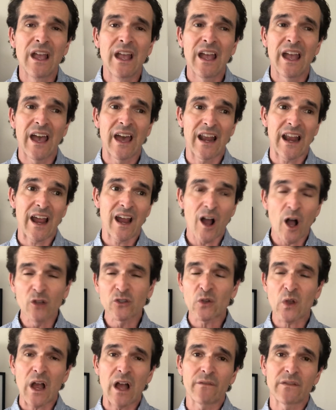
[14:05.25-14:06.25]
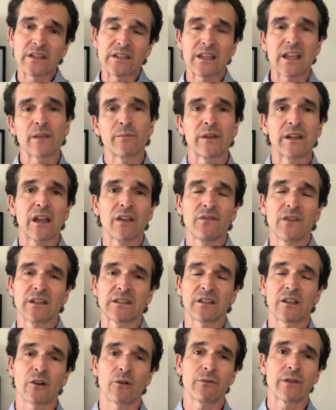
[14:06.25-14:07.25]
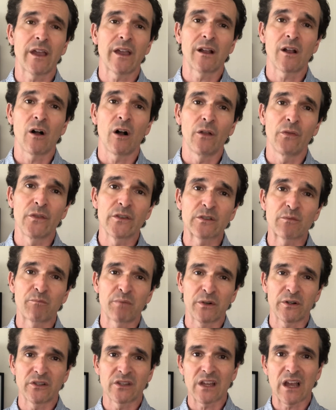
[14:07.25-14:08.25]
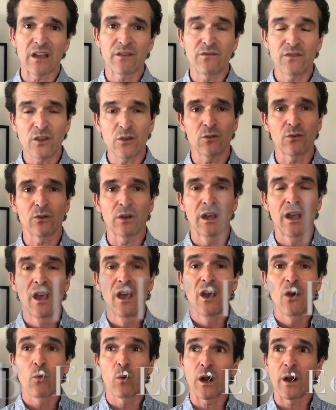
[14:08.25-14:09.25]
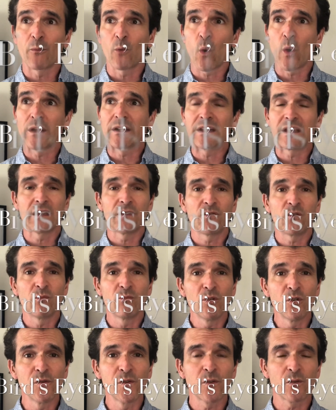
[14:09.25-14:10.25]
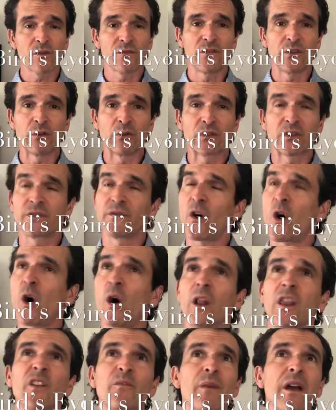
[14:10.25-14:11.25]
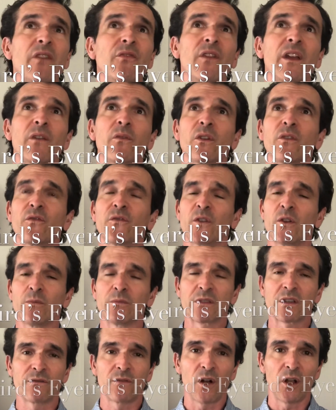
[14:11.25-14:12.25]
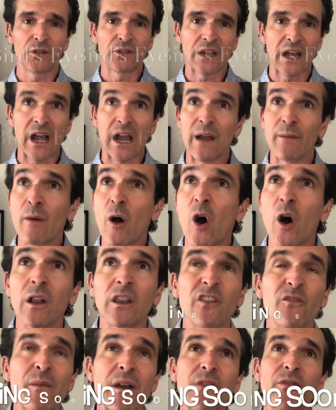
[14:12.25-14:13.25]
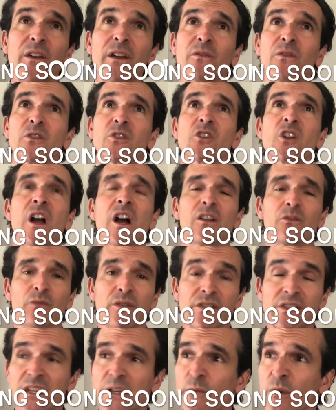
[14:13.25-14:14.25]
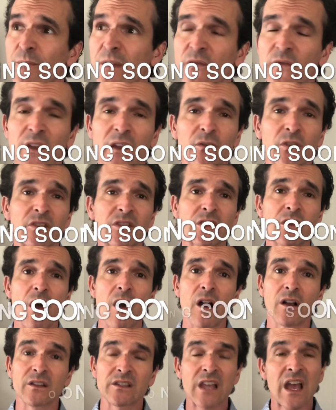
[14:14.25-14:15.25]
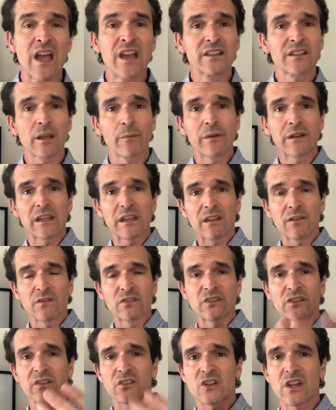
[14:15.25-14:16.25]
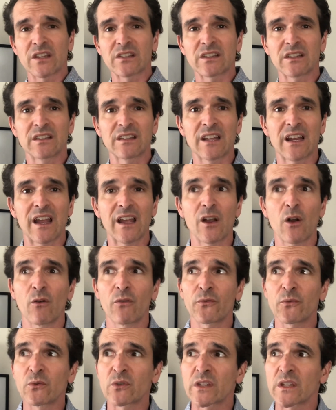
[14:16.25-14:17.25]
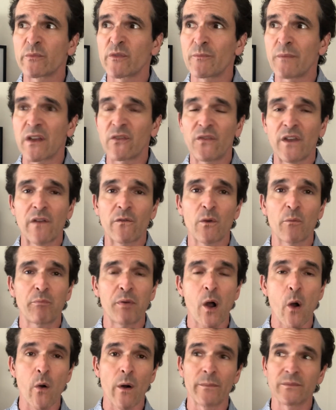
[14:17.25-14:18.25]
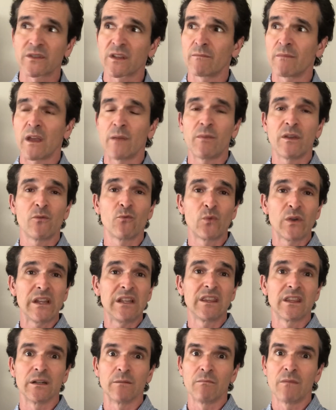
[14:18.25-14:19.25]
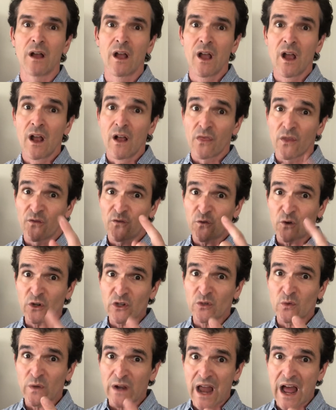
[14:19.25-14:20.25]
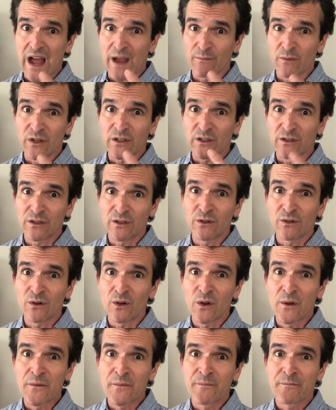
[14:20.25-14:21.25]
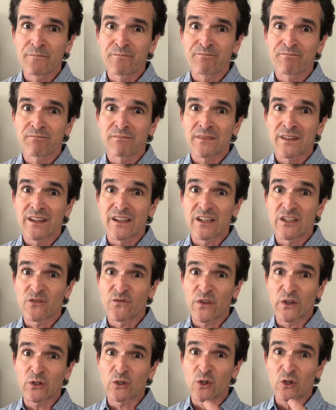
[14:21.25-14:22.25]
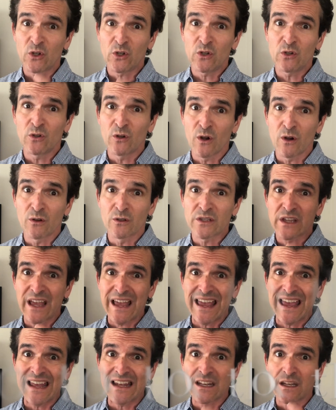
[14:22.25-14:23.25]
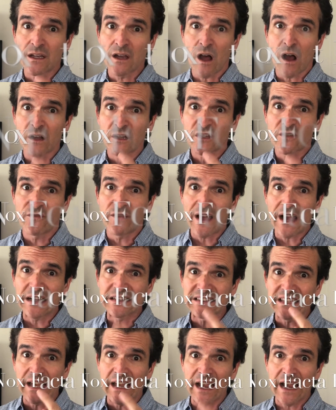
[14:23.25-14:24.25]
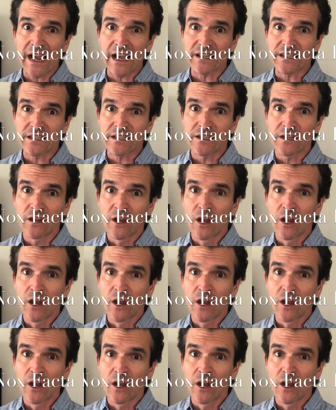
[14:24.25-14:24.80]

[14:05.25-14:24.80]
And I also have a segment I've yet to create called This Bird's Eye View, where I'm going to give you movie reviews of all of my favorite films of all time, all of my favorite genres, some of my favorite songs. Somebody even suggested that I go through some of my favorite poems and maybe read them. The first one I'm going to do is Victor Hugo's Et Nox Facta Est.